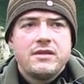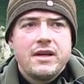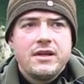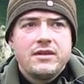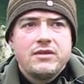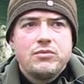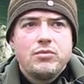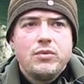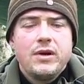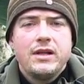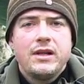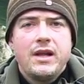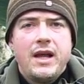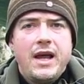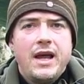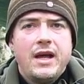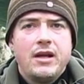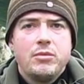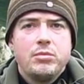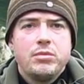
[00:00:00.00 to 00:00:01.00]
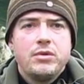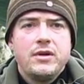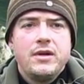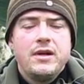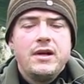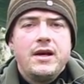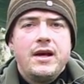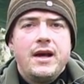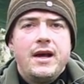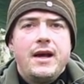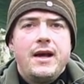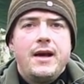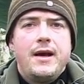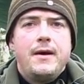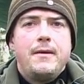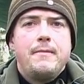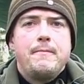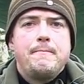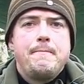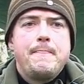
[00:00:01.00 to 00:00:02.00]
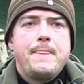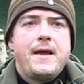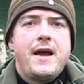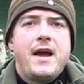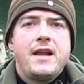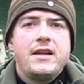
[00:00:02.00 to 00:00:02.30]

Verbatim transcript: things will help. And